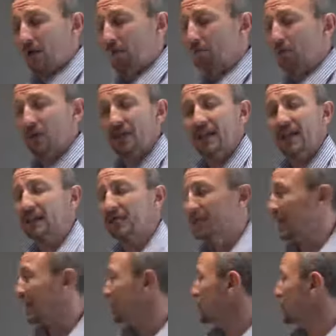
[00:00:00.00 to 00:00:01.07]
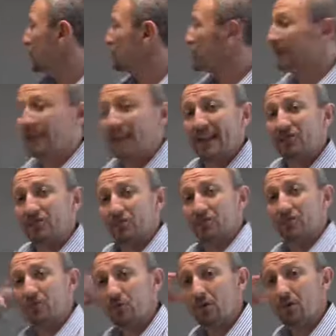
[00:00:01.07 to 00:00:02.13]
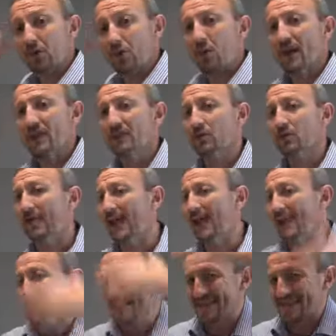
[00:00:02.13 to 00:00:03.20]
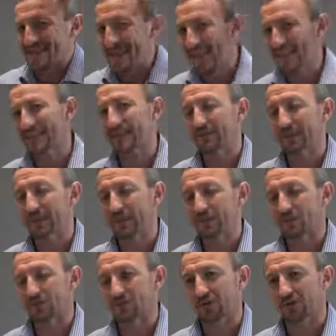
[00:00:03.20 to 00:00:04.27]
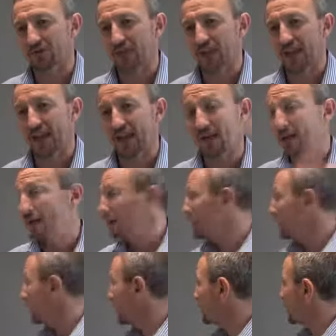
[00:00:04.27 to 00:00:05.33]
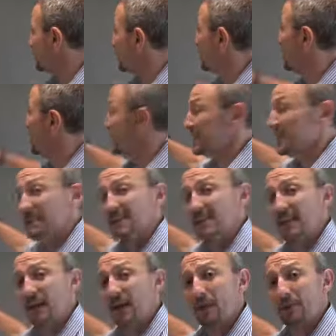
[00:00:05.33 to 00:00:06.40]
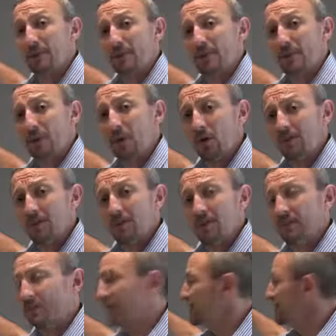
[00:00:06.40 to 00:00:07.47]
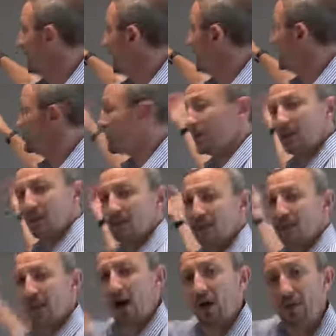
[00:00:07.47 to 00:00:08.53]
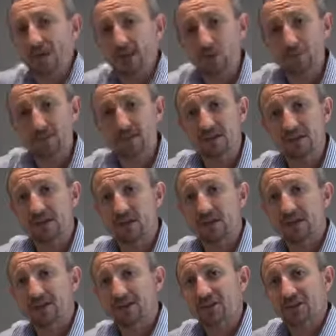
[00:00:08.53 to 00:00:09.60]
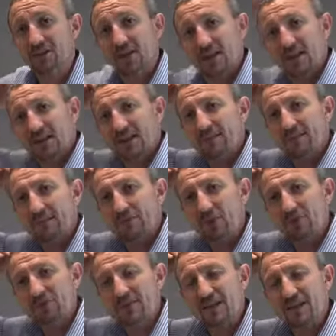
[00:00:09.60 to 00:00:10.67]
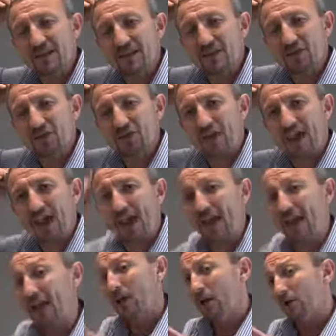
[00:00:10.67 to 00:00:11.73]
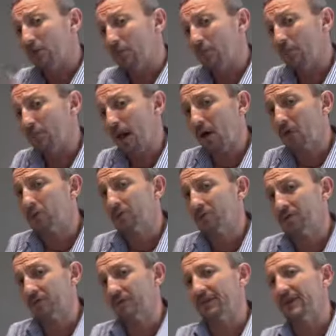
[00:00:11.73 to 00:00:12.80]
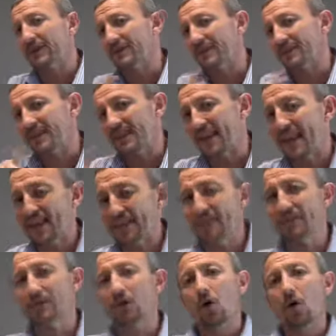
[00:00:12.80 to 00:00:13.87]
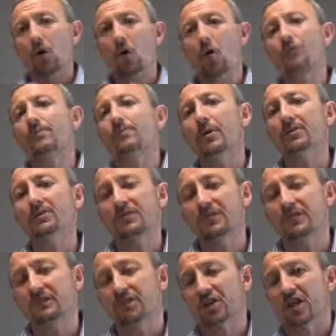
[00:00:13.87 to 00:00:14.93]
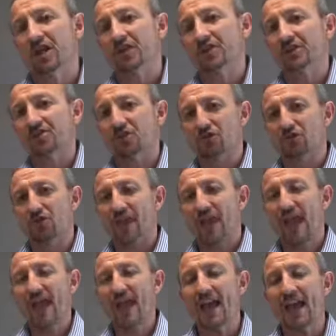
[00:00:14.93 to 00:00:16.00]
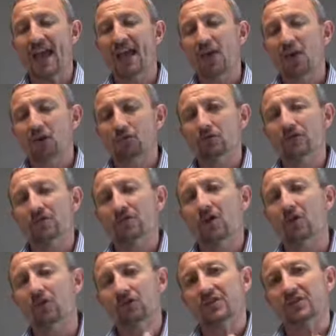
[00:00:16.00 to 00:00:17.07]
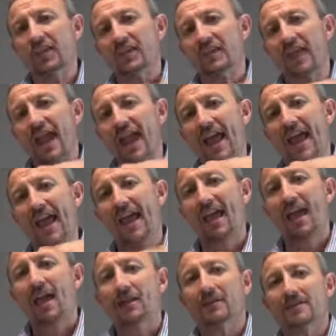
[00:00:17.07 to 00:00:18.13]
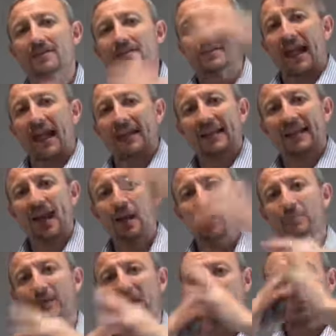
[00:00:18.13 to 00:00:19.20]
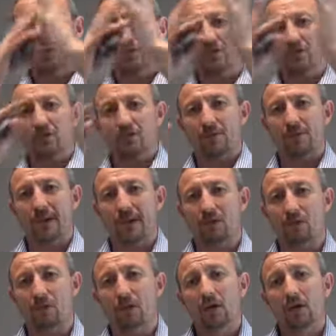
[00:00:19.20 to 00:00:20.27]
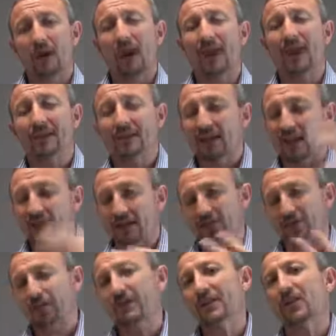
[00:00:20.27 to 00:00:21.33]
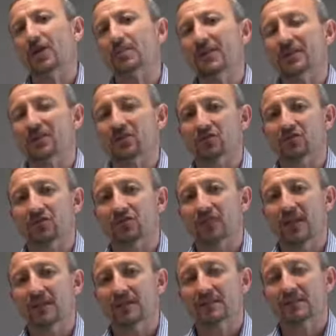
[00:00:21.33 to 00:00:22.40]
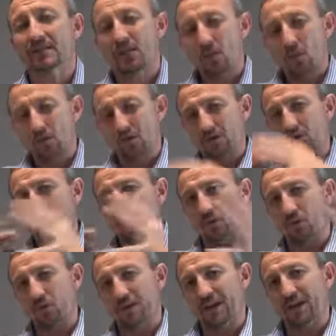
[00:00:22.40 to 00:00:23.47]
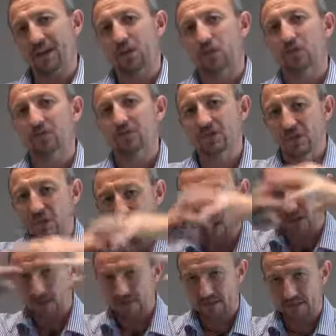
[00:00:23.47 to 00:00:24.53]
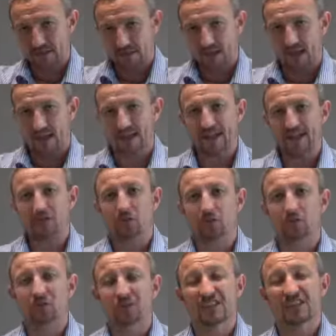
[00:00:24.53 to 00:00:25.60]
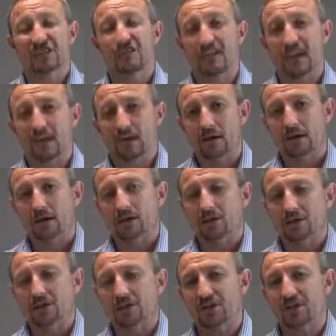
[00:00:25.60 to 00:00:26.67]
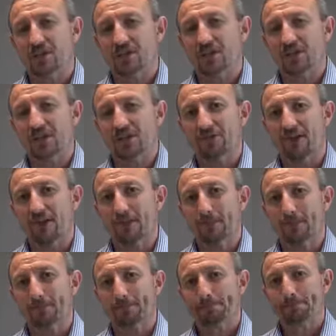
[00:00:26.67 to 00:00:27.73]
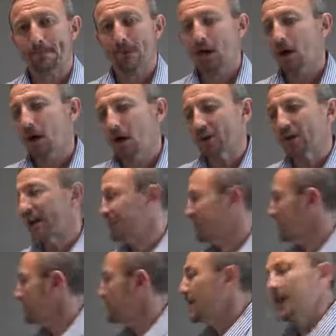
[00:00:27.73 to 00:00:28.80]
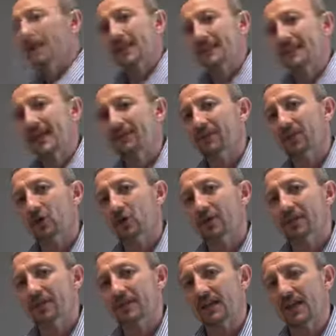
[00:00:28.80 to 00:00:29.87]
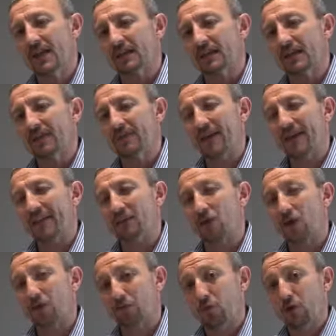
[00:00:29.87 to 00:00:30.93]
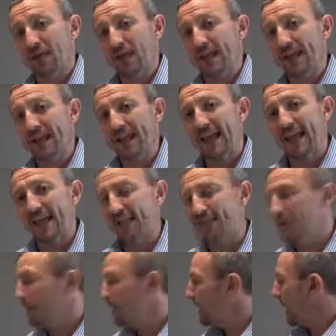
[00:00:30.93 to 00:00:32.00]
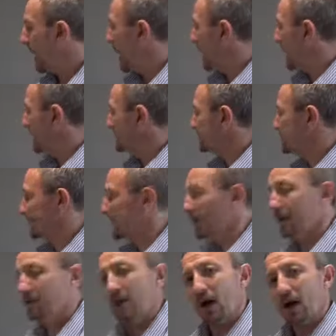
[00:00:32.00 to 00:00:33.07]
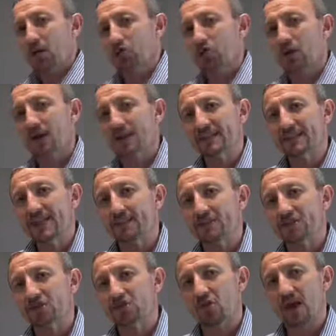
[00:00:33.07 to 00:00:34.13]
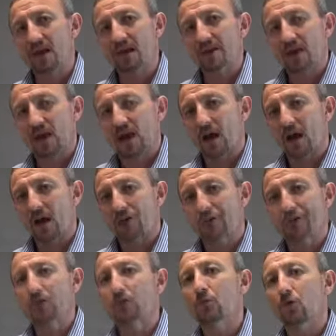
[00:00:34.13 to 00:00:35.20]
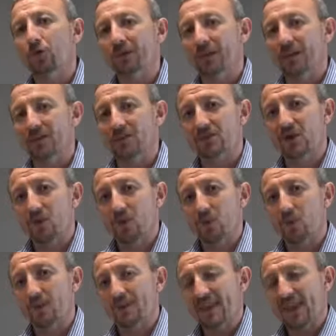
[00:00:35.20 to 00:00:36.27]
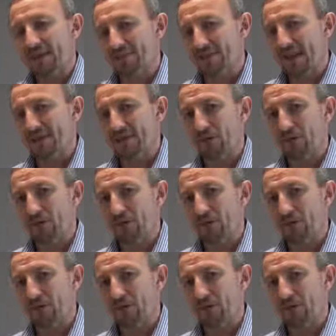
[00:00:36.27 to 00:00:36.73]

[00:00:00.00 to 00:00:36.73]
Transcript: body is then used for the electrons to move away, so we get negative electrons on our hair. Likewise, if this is set up to be positively charged, they're going to go in the opposite direction, leaving positive ends on your hair. The repulsion of either the negative or the positive charges on your hair results in the hair standing up because they want to repel. And in a three-dimensional space, what they cause is an actual sphere, which is going to be generated. Okay, so let's have a look at the Van de Graaf working again, and I'll try and demonstrate a few more things with that Van de